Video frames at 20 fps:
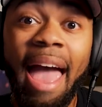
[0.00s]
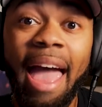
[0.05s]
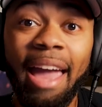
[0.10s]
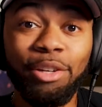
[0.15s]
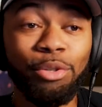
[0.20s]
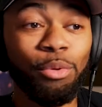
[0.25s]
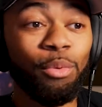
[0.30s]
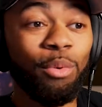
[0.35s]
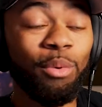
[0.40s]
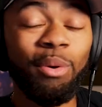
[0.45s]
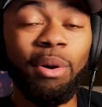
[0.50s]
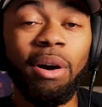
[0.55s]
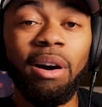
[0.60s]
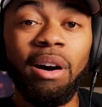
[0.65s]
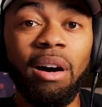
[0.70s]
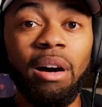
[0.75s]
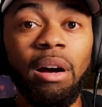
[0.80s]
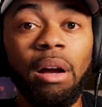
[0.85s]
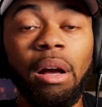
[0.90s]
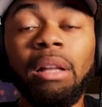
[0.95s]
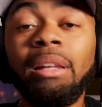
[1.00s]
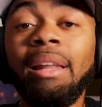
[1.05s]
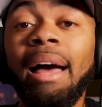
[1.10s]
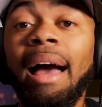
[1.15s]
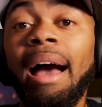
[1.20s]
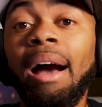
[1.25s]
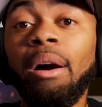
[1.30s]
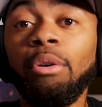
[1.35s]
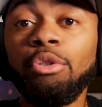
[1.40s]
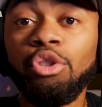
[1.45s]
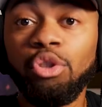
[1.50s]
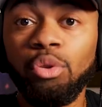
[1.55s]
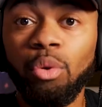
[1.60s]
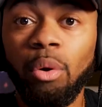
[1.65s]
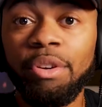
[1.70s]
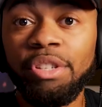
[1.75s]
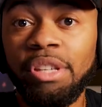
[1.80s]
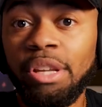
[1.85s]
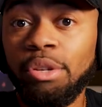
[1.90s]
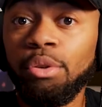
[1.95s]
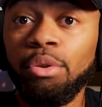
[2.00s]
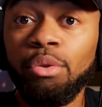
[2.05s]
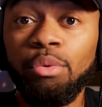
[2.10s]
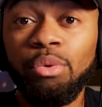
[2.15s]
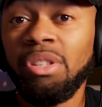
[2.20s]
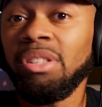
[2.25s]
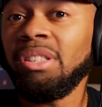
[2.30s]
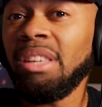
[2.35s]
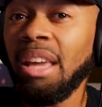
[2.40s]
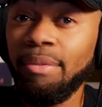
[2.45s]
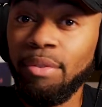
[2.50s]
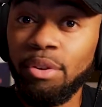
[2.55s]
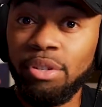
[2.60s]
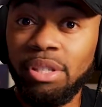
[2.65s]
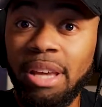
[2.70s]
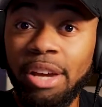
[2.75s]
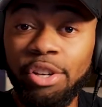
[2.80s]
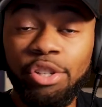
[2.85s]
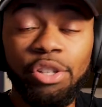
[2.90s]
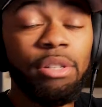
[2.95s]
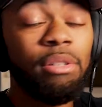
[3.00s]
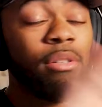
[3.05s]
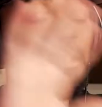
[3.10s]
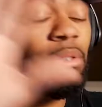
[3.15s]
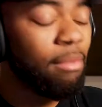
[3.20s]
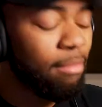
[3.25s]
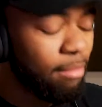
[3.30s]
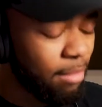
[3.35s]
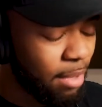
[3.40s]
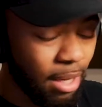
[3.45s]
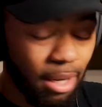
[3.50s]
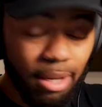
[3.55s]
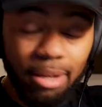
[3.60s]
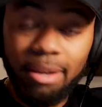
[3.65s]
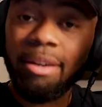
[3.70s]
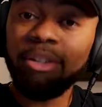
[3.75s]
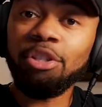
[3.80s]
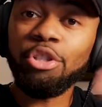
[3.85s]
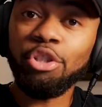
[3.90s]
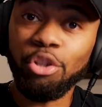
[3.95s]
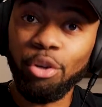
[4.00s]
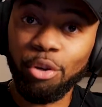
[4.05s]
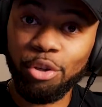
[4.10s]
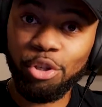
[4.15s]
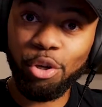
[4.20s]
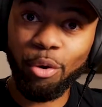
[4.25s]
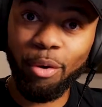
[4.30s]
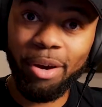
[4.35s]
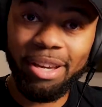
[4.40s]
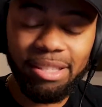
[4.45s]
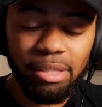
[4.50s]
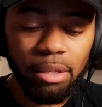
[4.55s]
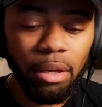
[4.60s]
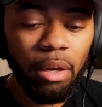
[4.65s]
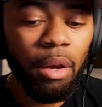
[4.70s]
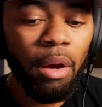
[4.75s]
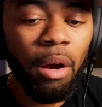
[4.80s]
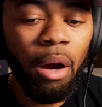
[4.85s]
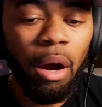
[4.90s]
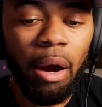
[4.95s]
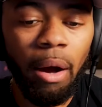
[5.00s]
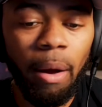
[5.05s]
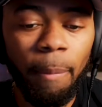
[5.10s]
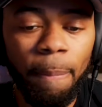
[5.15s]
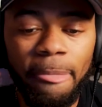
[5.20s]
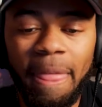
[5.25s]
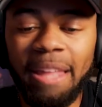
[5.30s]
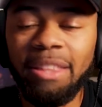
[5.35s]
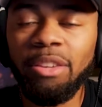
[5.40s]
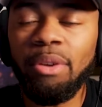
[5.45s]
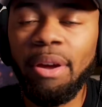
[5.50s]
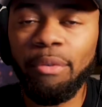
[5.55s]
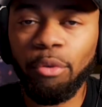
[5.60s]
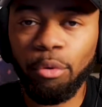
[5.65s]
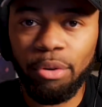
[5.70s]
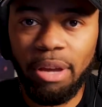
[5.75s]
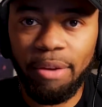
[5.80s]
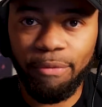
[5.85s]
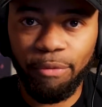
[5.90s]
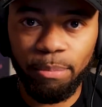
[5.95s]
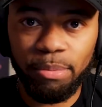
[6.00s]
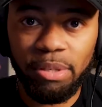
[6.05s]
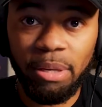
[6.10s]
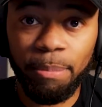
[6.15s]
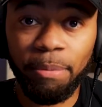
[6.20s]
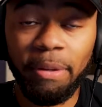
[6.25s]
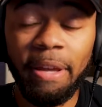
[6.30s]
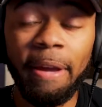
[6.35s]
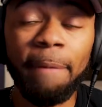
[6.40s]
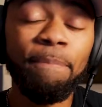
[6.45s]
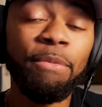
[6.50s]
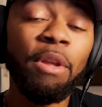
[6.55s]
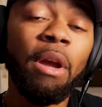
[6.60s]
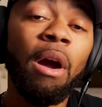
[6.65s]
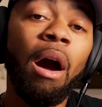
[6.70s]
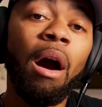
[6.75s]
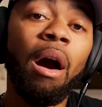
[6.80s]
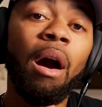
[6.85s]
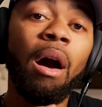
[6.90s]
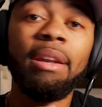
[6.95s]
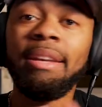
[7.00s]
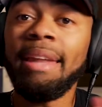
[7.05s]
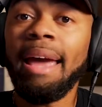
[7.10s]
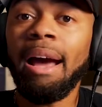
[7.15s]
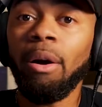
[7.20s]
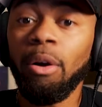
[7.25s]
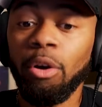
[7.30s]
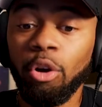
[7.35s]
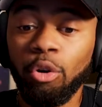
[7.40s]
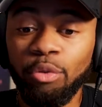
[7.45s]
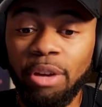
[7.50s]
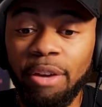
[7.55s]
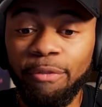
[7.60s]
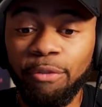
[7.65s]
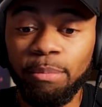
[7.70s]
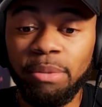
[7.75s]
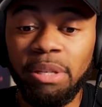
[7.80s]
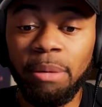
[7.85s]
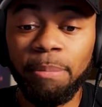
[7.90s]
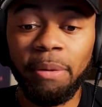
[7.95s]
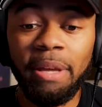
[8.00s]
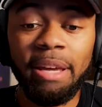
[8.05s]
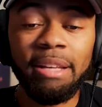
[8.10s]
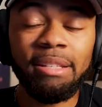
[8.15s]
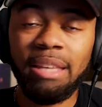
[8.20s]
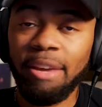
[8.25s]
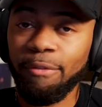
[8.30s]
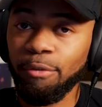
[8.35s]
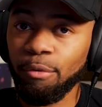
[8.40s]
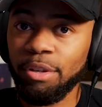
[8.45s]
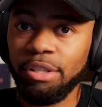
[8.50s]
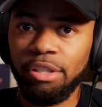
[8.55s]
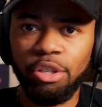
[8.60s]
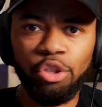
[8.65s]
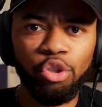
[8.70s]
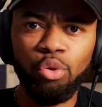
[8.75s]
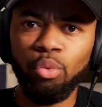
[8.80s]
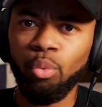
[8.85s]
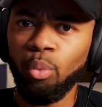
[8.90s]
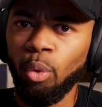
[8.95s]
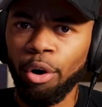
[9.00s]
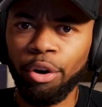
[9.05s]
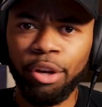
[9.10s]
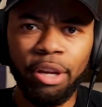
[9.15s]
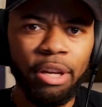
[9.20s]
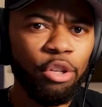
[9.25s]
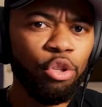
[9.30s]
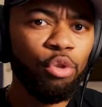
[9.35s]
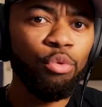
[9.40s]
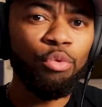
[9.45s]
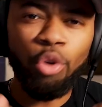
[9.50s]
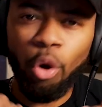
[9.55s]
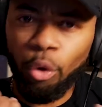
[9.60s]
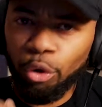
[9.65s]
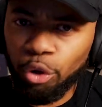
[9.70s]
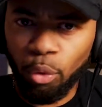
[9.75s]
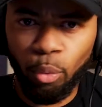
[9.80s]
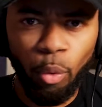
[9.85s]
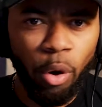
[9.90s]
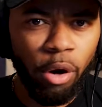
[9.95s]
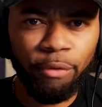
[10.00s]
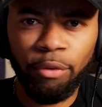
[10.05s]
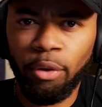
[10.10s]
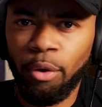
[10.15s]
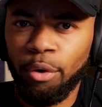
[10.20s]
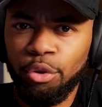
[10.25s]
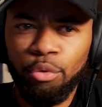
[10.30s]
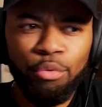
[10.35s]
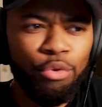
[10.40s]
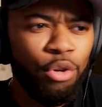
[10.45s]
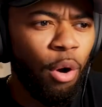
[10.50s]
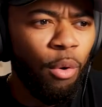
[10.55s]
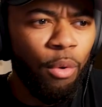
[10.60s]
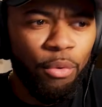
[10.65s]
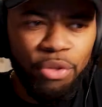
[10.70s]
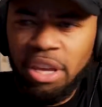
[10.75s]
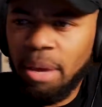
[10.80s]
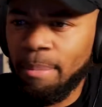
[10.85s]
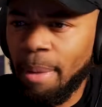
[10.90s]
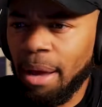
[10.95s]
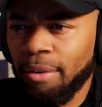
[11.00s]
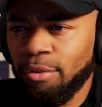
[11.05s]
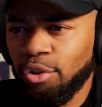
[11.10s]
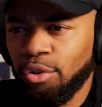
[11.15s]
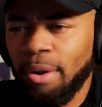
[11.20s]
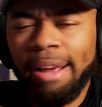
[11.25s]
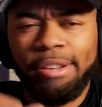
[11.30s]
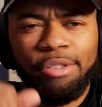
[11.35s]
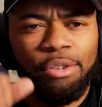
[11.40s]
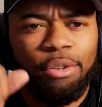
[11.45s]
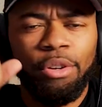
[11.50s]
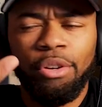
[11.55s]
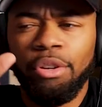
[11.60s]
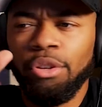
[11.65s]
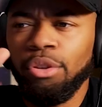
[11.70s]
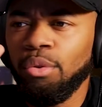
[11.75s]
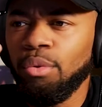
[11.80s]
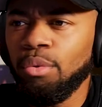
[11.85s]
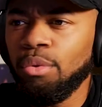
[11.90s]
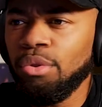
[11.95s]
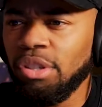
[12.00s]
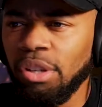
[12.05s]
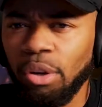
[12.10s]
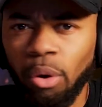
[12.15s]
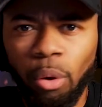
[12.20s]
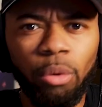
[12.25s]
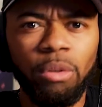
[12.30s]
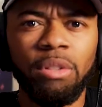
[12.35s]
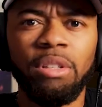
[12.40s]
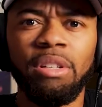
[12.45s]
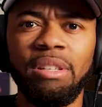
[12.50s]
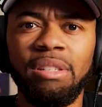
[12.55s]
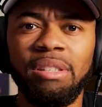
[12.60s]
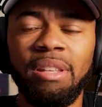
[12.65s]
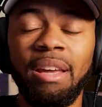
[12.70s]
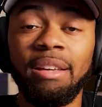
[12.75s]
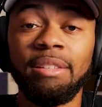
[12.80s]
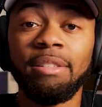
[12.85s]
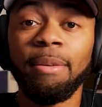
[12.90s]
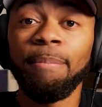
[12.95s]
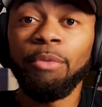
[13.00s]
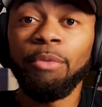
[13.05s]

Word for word: actual uh, cloud storage that you can use to save your sessions your choice. Um, and then you have create from template. Uh, now, create from template, say for instance, you work and you know your workflow and you know the amount of tracks you're gonna use and all of these things.